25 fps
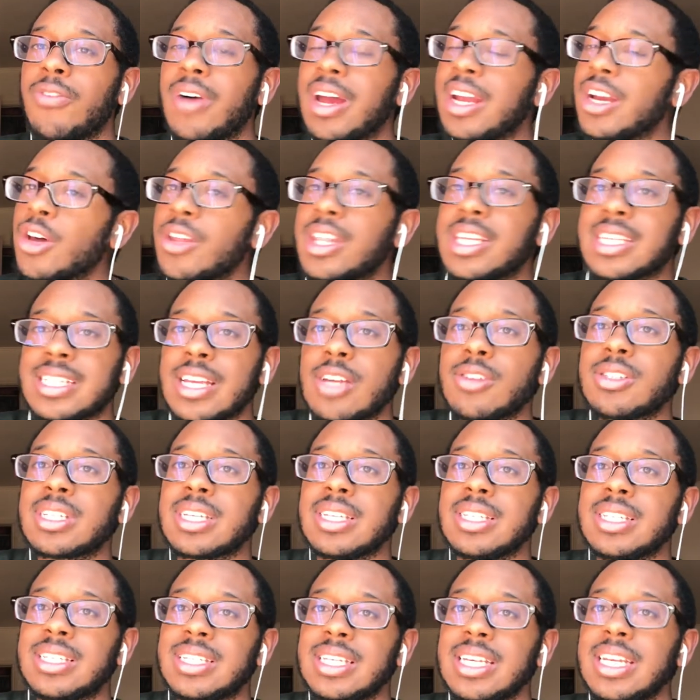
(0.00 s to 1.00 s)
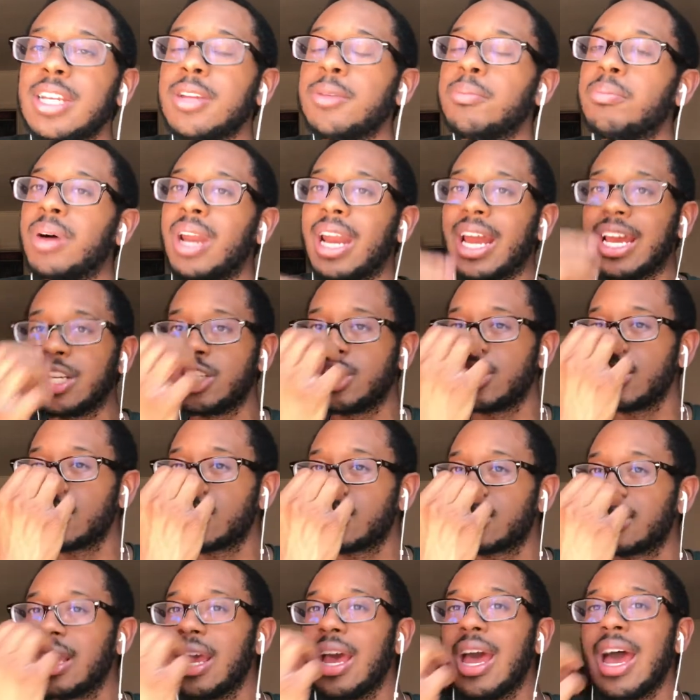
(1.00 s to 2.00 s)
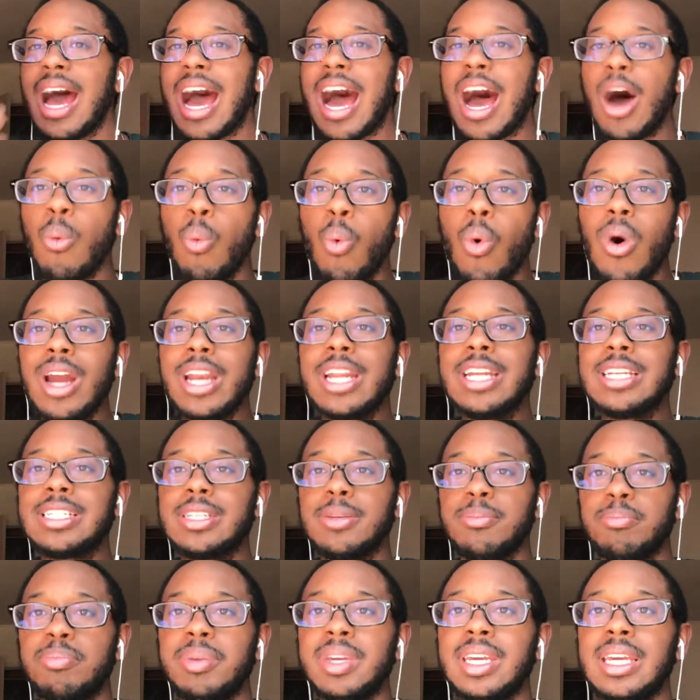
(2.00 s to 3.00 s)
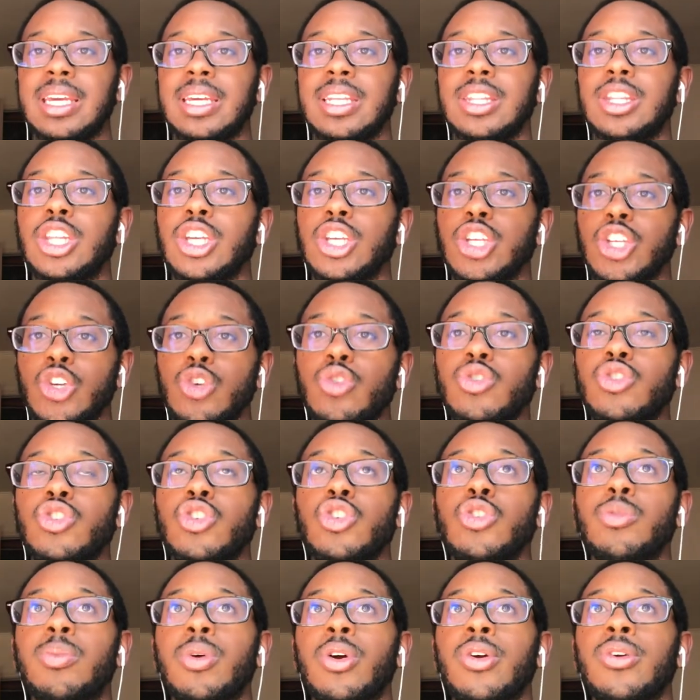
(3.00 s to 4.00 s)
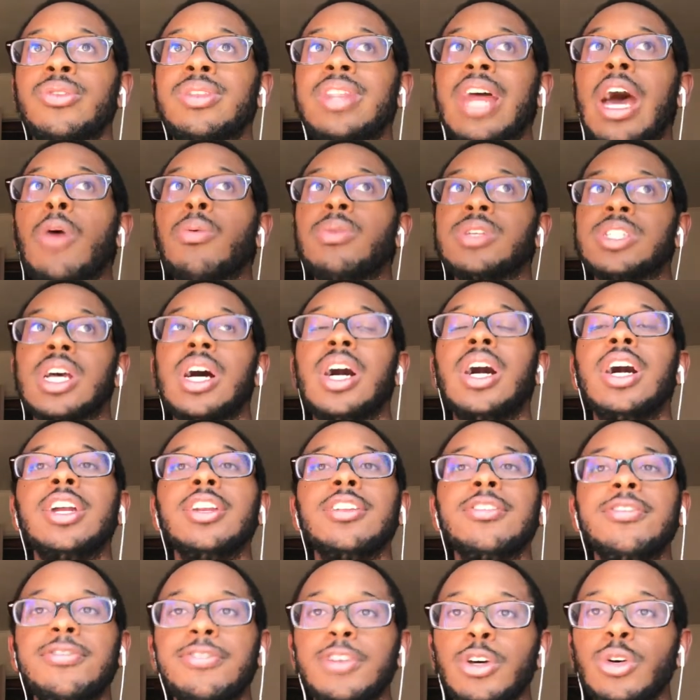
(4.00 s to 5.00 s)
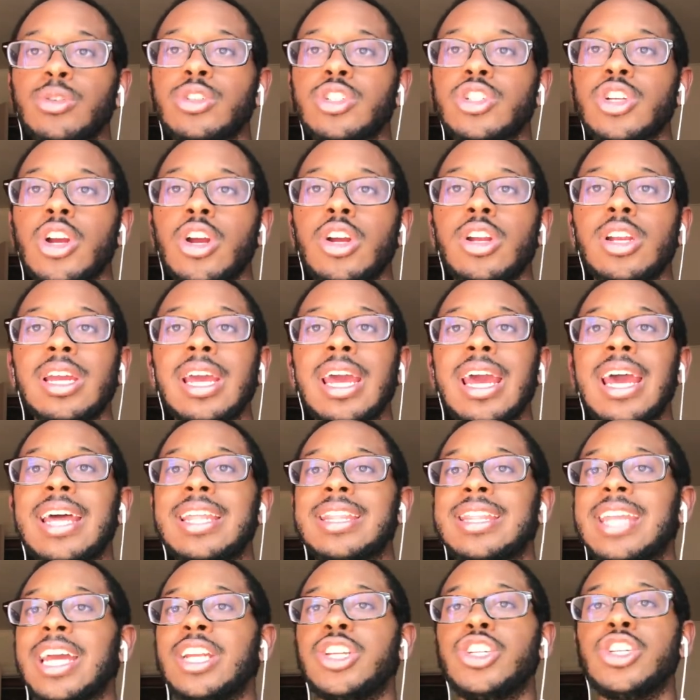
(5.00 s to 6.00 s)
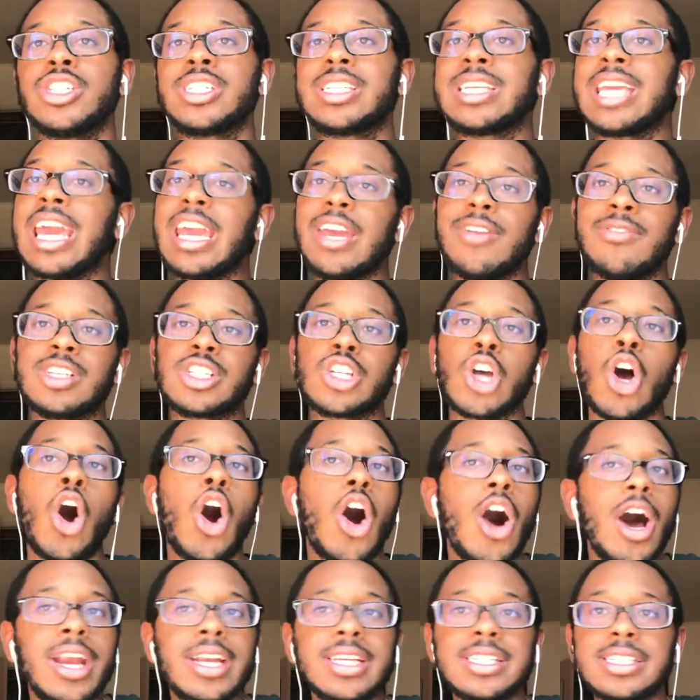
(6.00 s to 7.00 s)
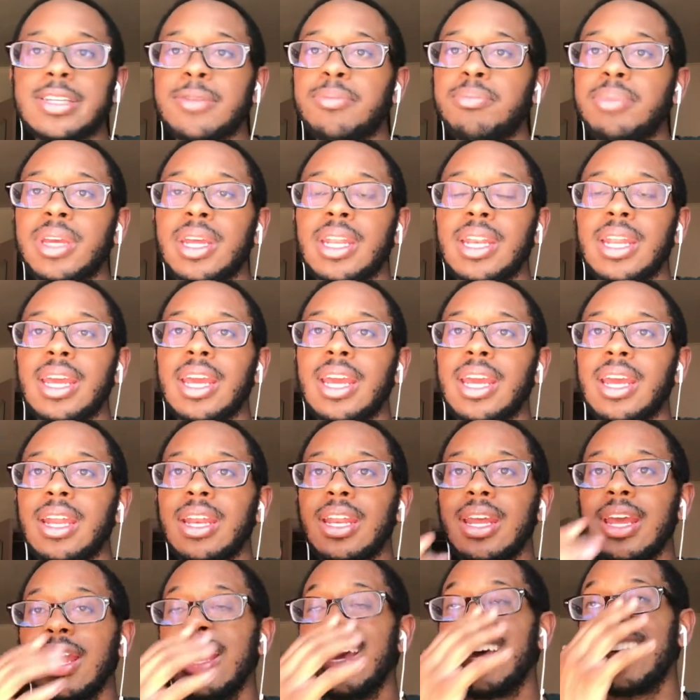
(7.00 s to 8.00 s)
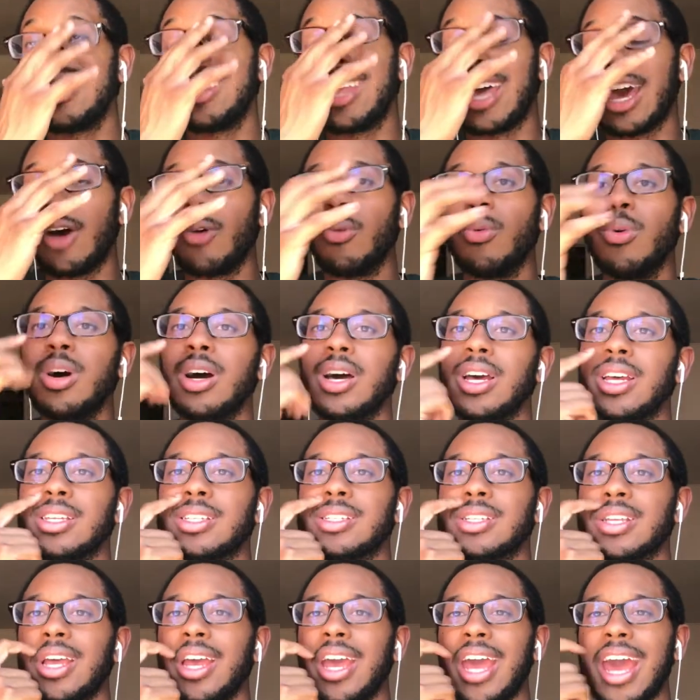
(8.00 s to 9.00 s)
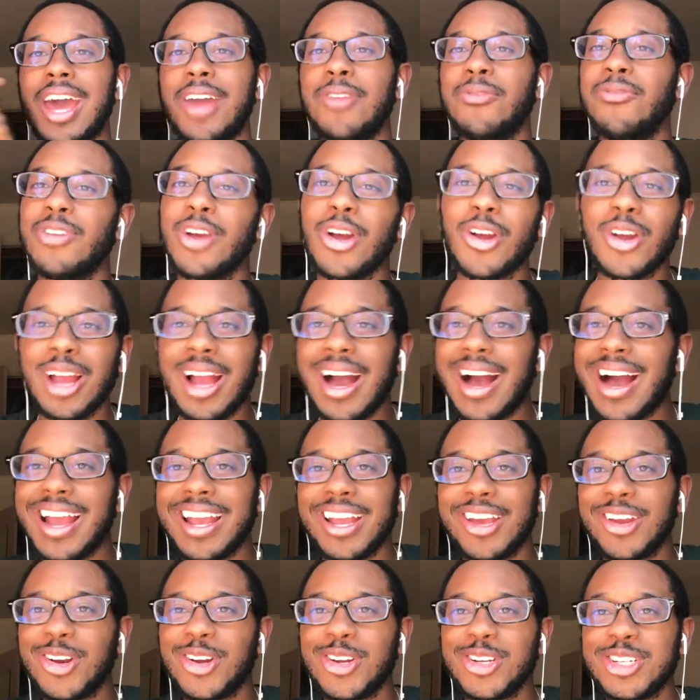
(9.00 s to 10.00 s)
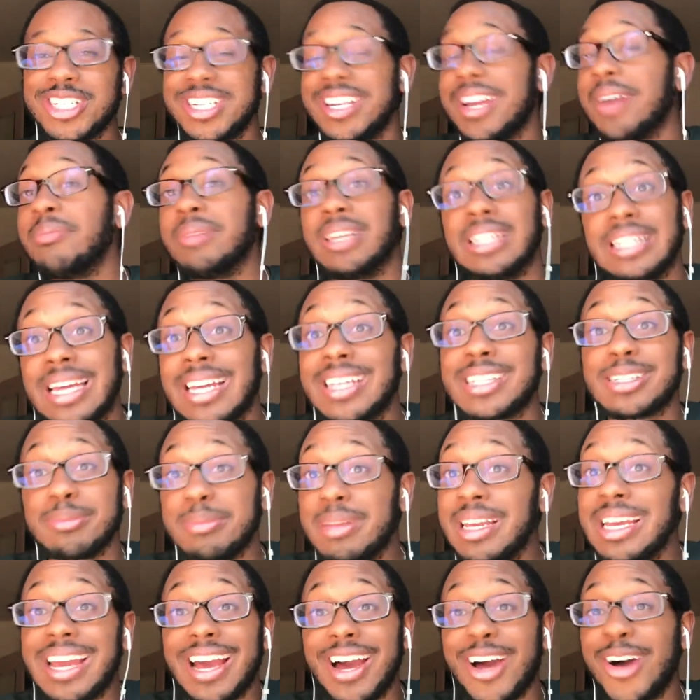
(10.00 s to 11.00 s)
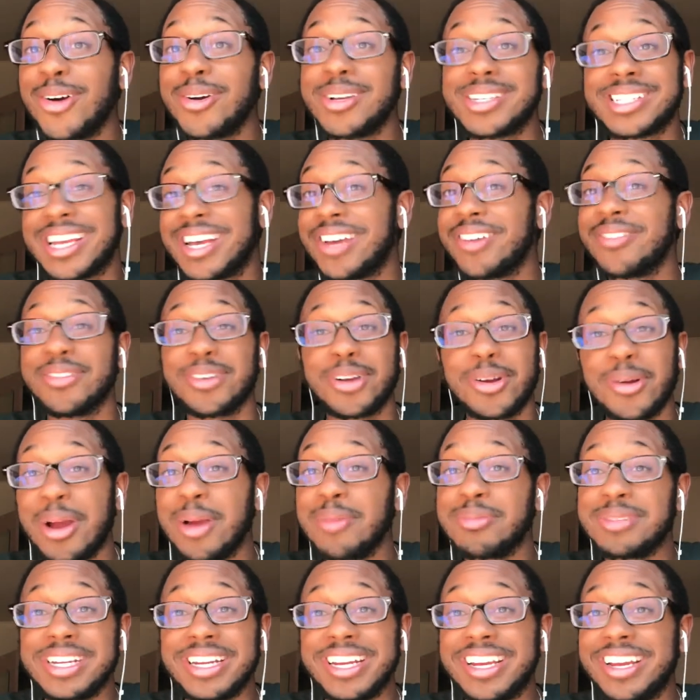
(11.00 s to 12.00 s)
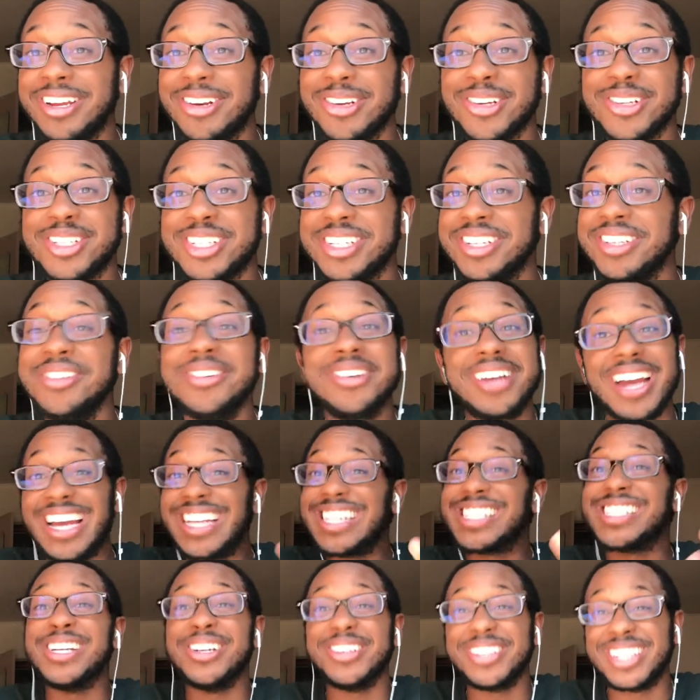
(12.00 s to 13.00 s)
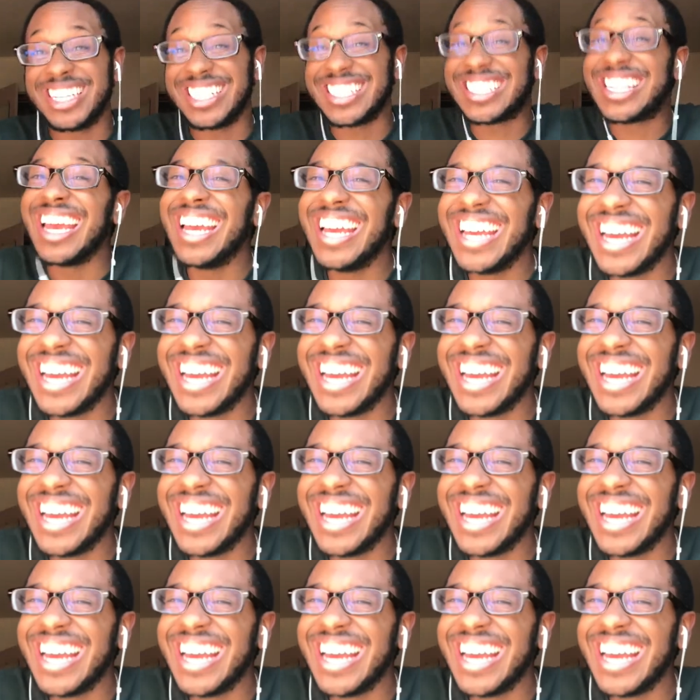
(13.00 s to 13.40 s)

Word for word: I know this sounds conceited, but I just I wanted to be the YouTuber that was unfiltered, that just gave his honest opinion, that was had very high energy. I mean, that's me. I always have a crap ton of energy. You guys know this.